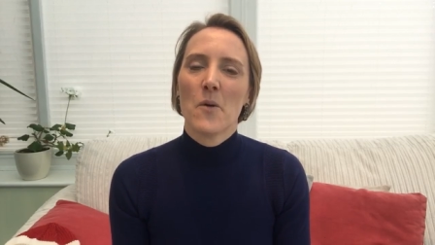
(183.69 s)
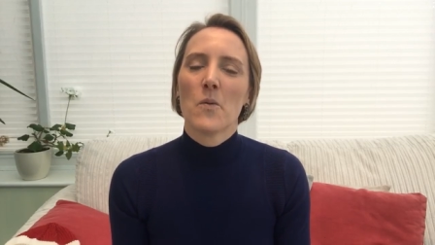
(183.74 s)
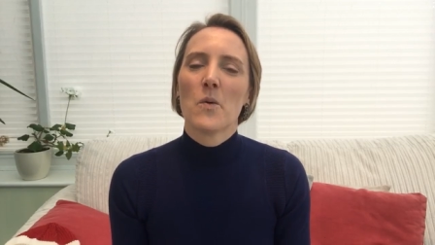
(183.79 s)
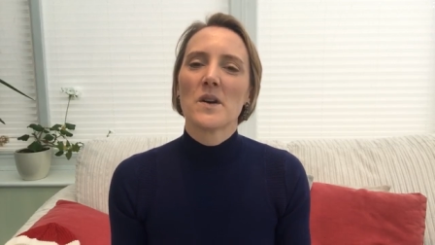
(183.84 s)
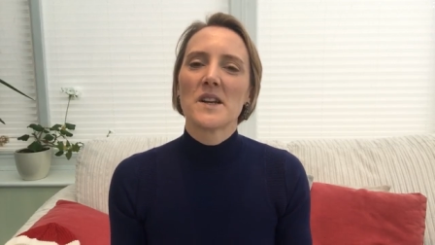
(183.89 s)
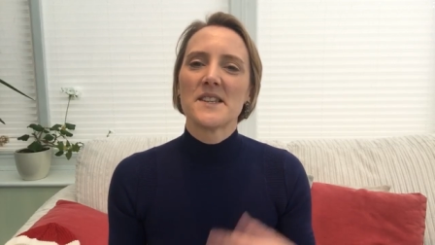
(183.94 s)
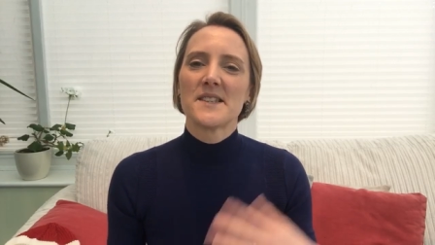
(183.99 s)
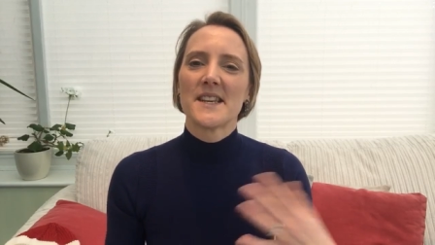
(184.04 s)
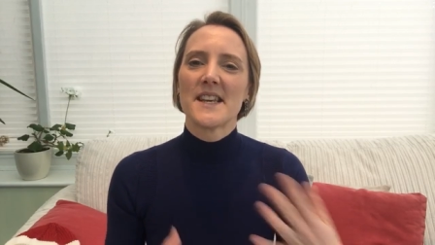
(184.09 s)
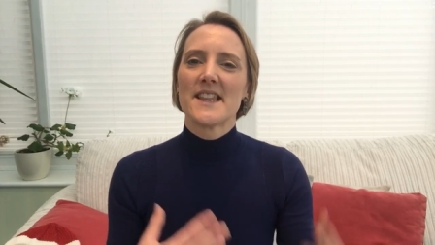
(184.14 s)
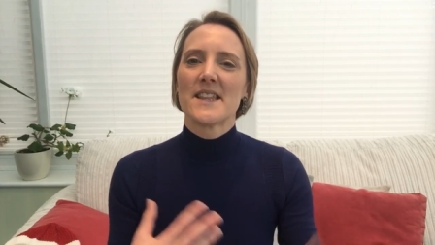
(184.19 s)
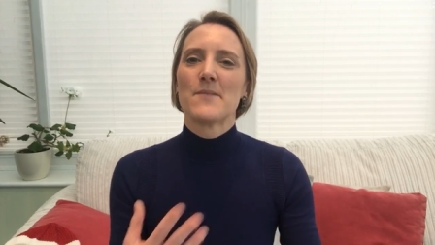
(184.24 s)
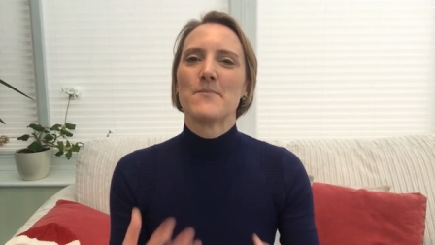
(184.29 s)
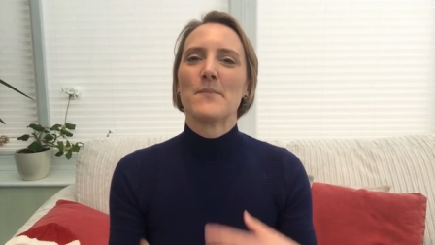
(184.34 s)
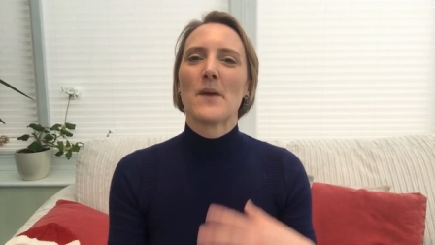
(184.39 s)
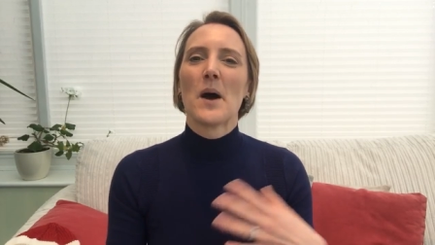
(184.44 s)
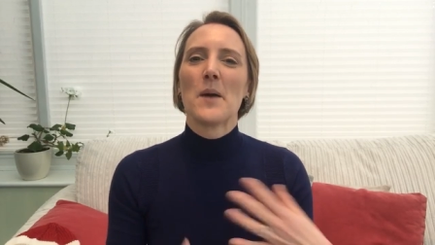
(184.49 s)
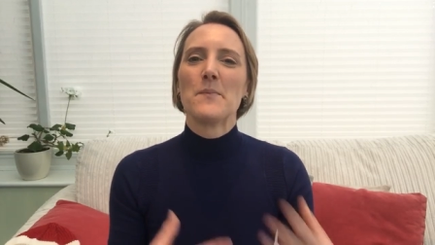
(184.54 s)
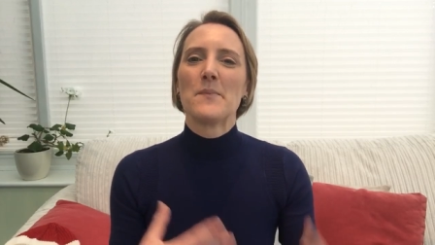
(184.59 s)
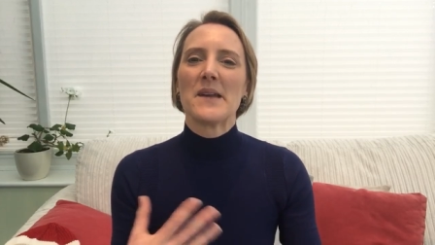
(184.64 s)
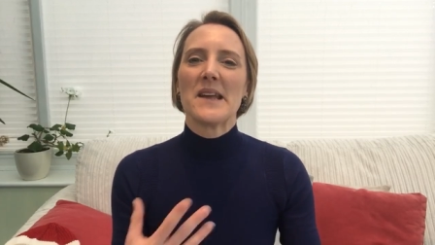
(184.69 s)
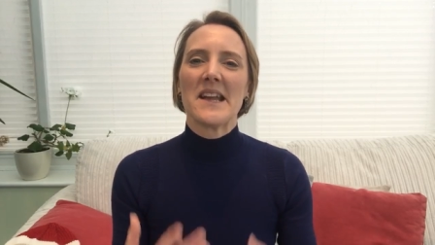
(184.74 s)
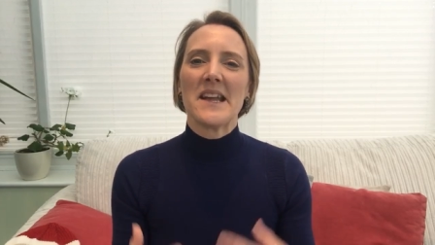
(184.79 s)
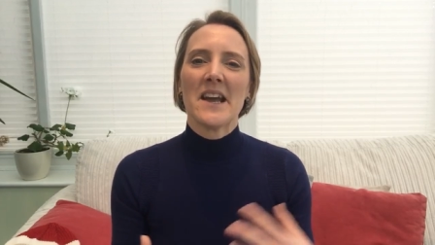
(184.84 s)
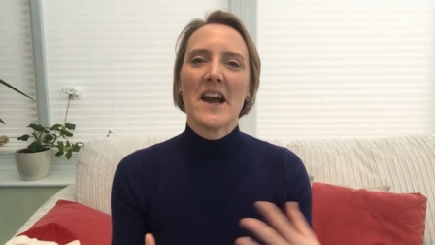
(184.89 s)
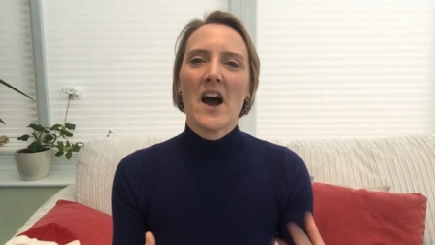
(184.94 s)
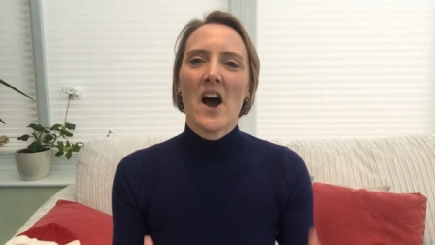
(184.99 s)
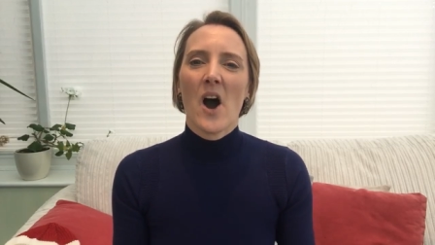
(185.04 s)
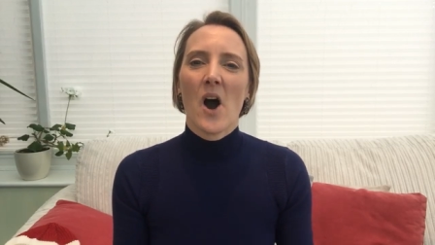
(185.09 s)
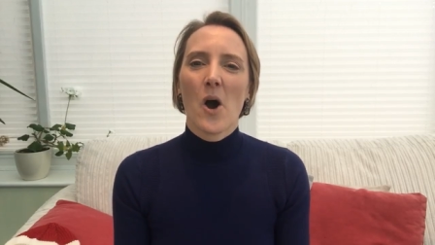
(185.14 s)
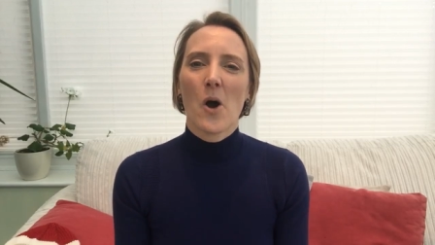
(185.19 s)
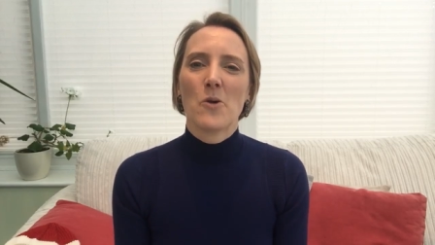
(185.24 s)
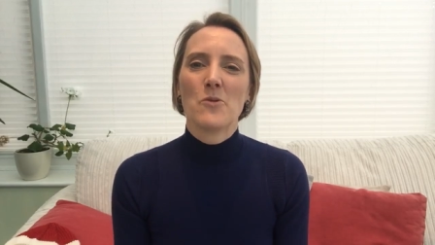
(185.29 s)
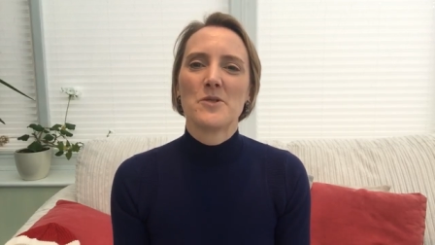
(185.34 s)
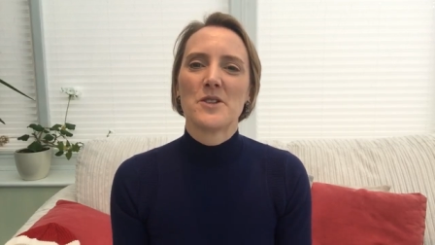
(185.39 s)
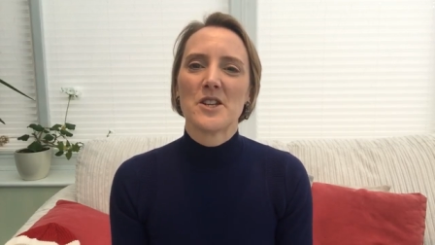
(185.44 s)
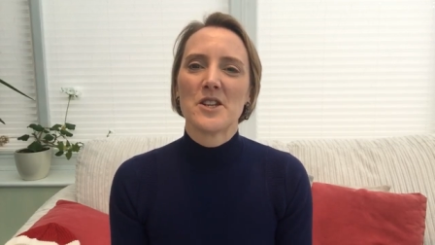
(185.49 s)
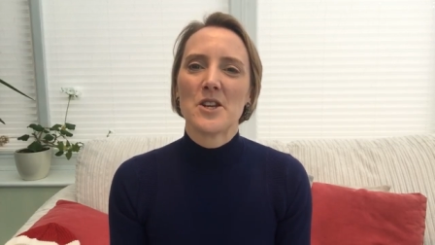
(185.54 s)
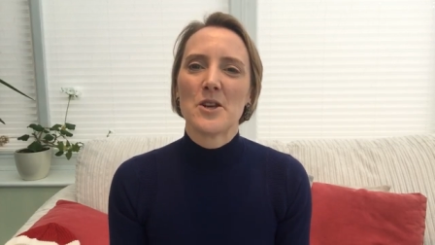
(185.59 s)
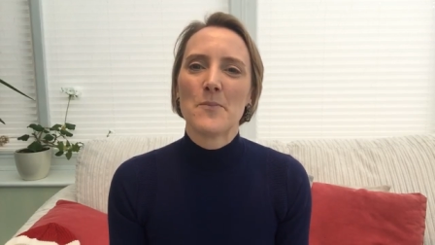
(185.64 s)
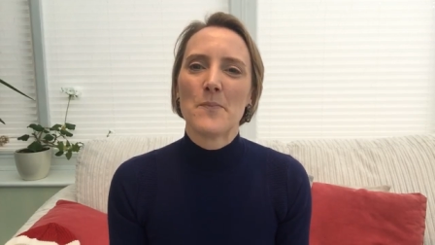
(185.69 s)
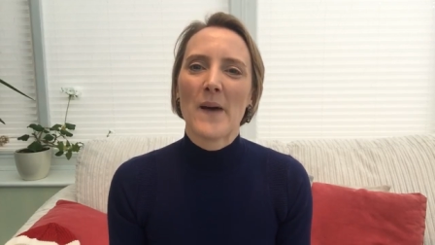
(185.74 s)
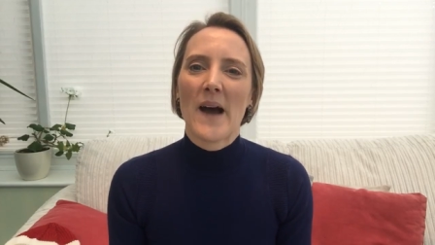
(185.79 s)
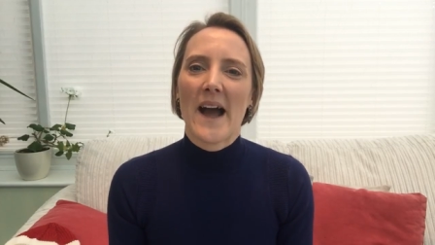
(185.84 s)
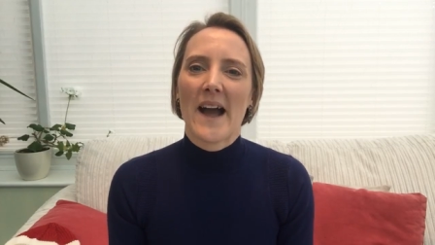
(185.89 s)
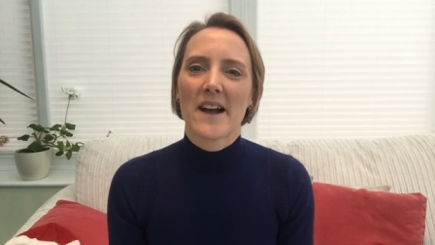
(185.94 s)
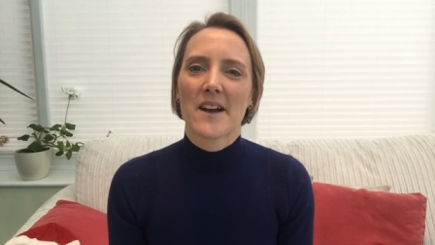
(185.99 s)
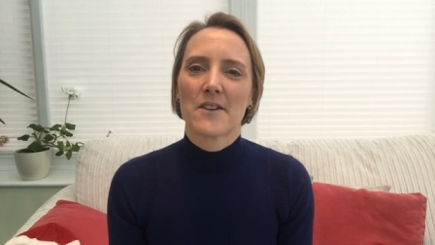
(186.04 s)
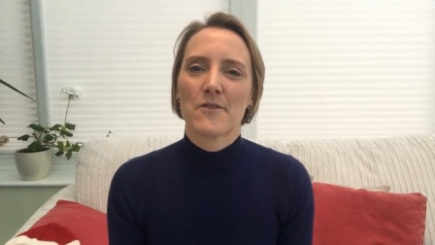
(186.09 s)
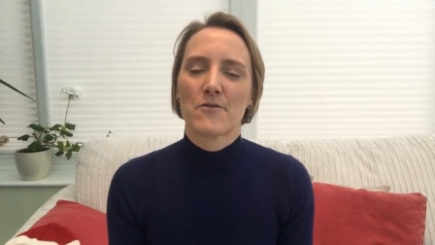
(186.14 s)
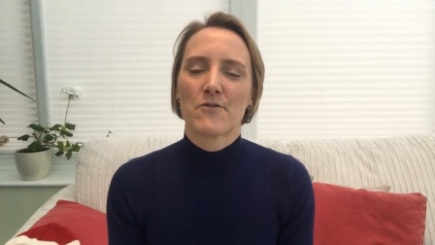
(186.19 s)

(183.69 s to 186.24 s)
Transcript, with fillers: What is it that might be holding you back